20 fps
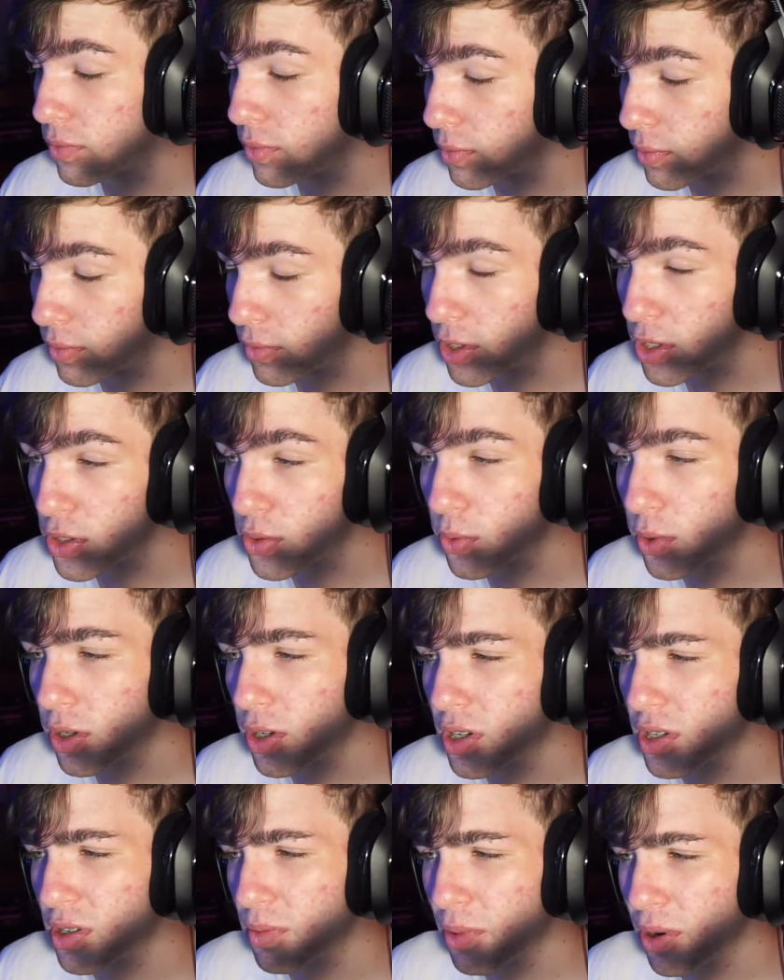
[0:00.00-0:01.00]
This one is
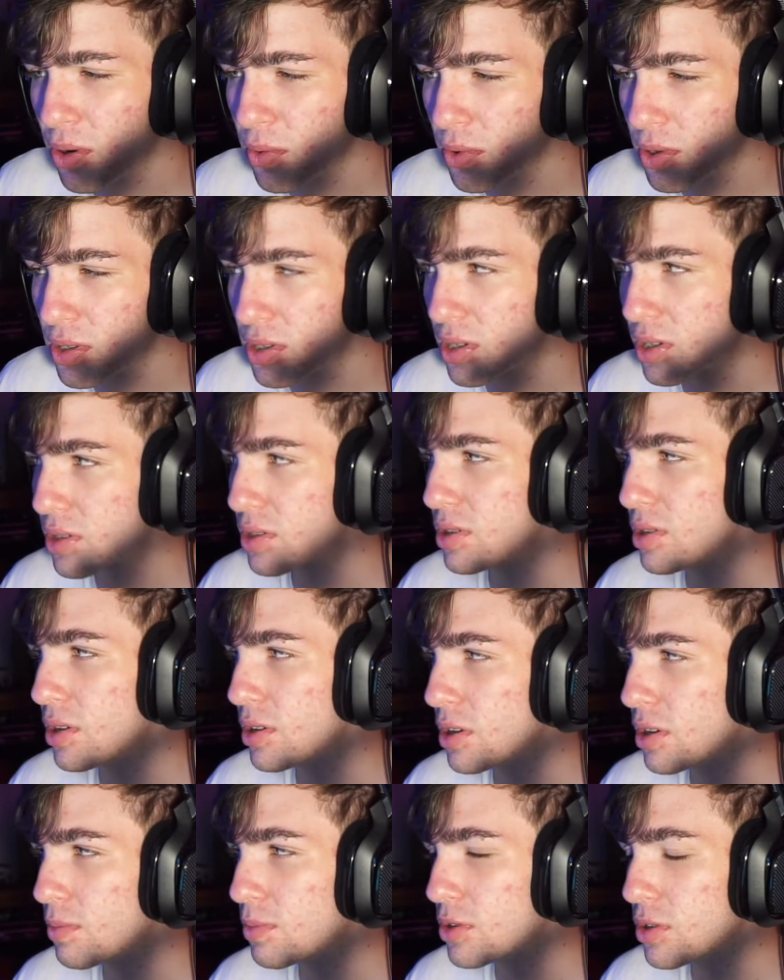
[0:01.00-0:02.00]
about $160 on
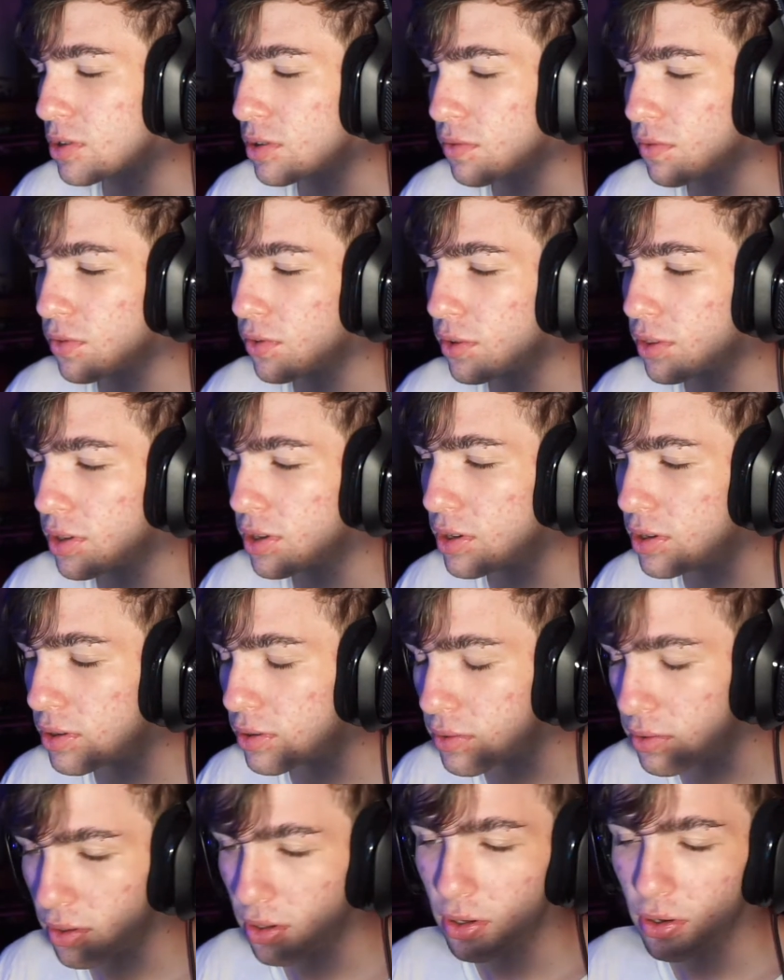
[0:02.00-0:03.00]
Amazon for the
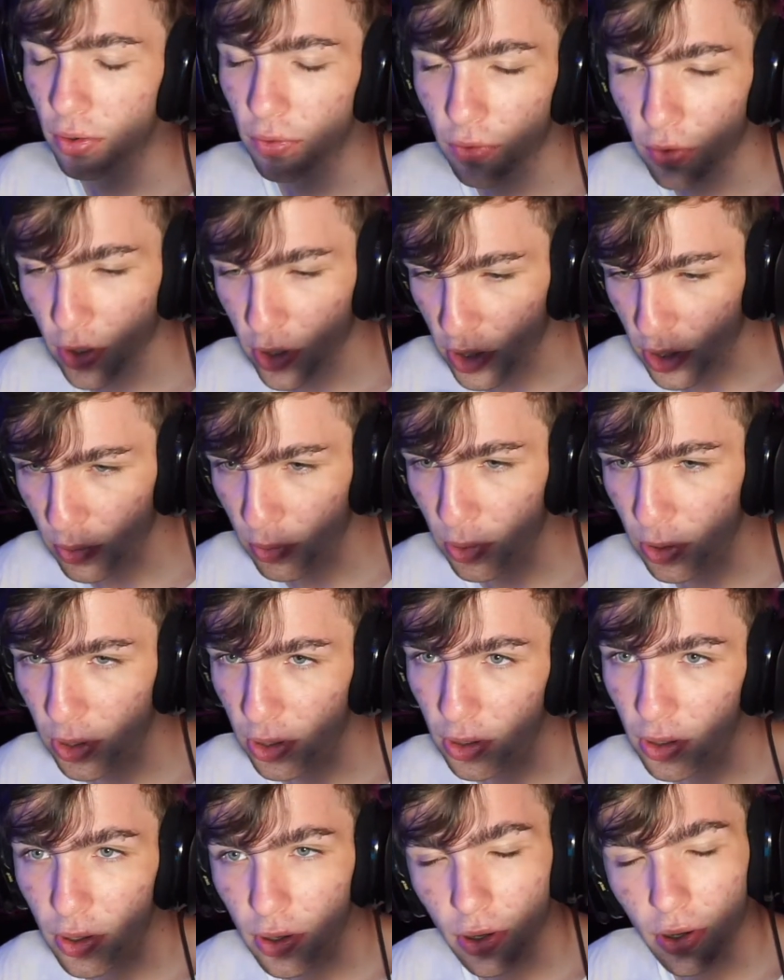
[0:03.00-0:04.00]
interface, but
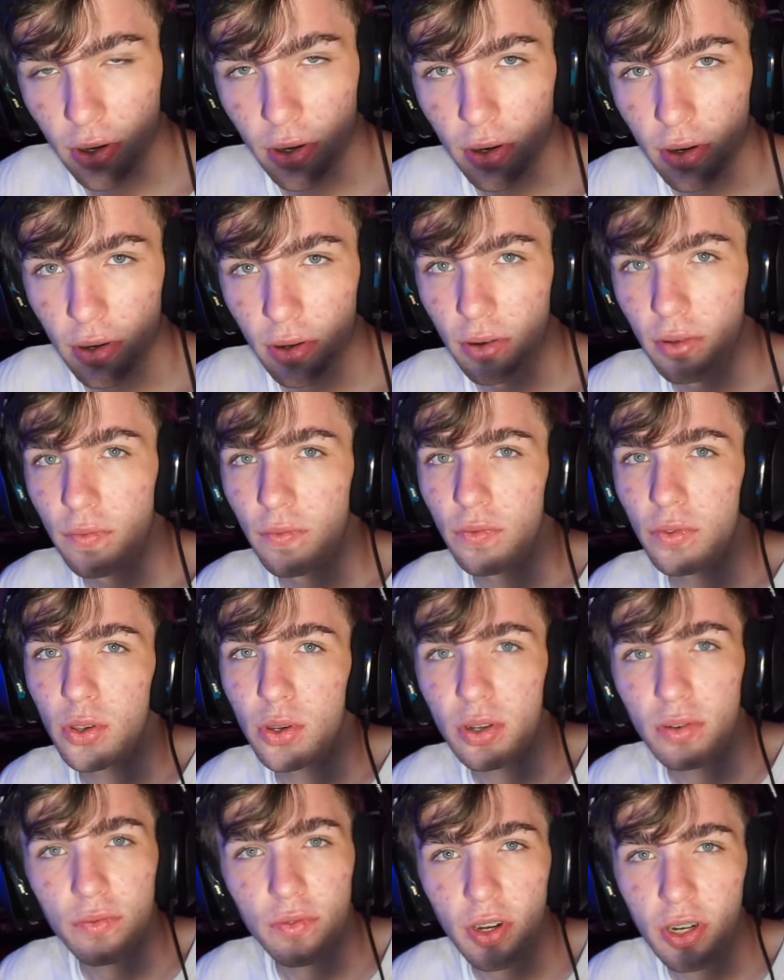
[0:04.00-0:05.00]
you can
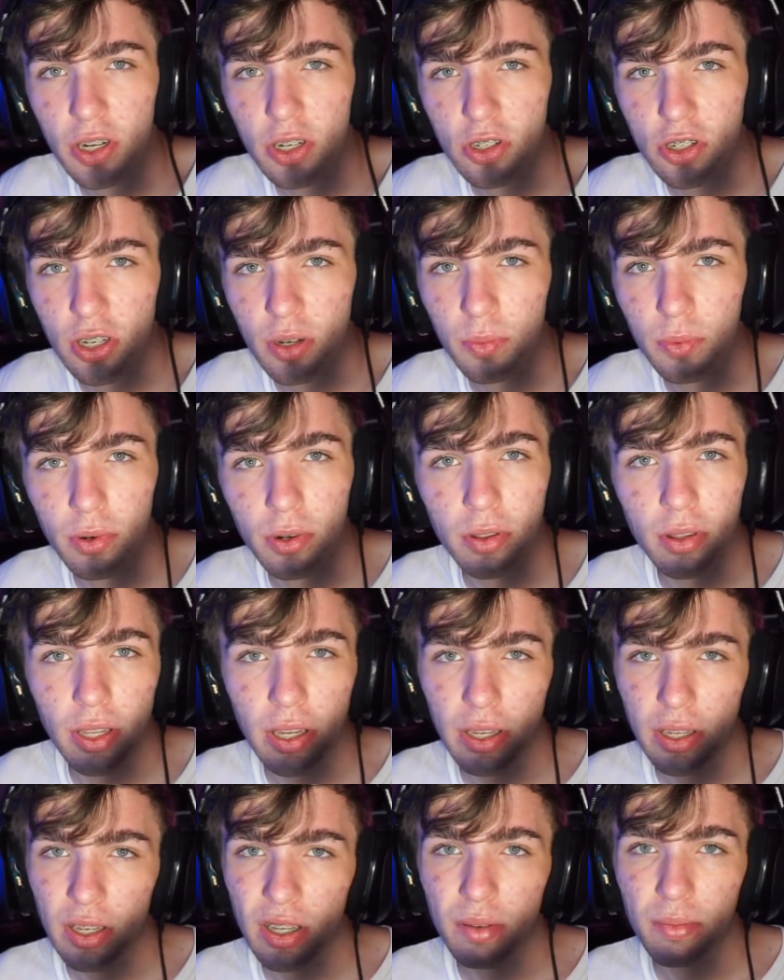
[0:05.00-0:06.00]
find it cheaper on like
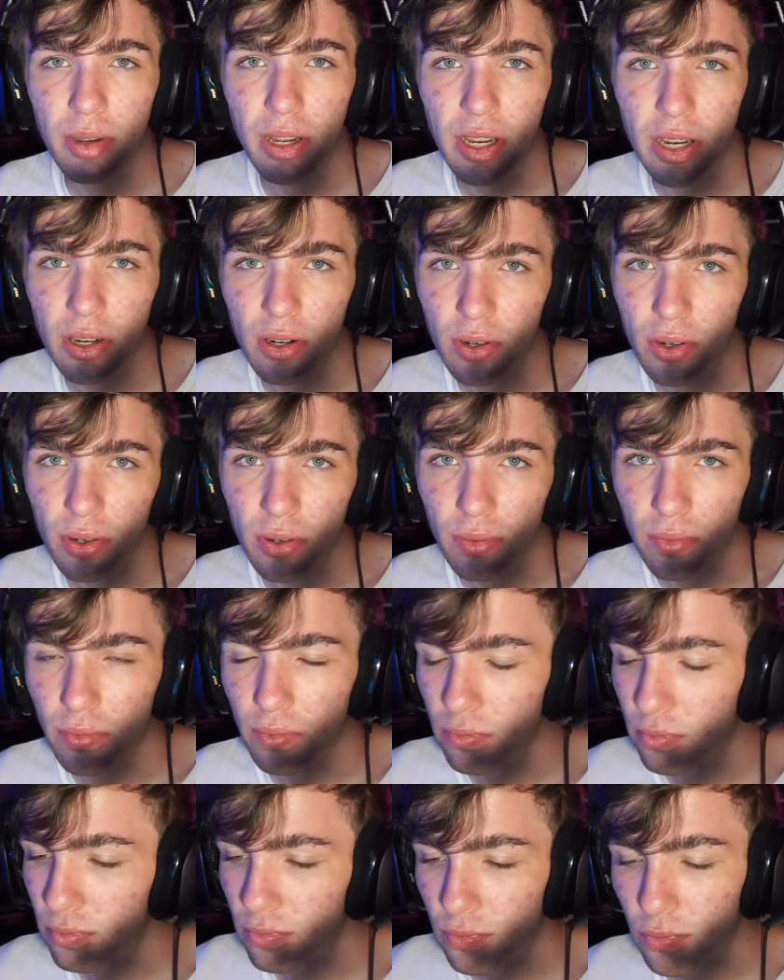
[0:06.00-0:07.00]
eBay or
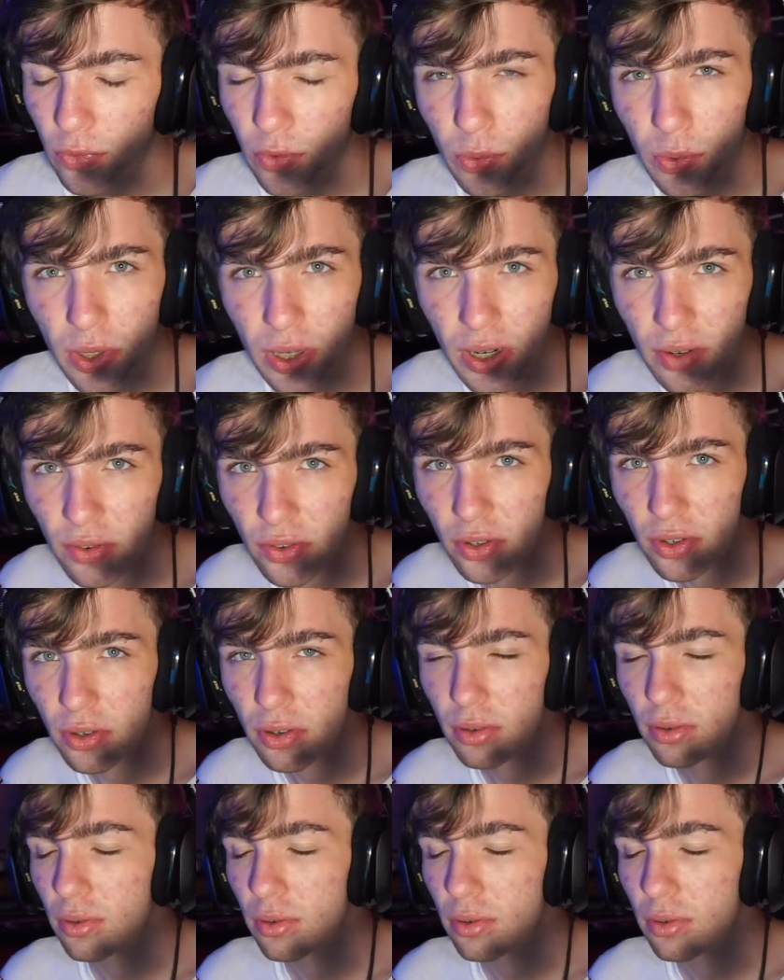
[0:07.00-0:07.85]
whatever,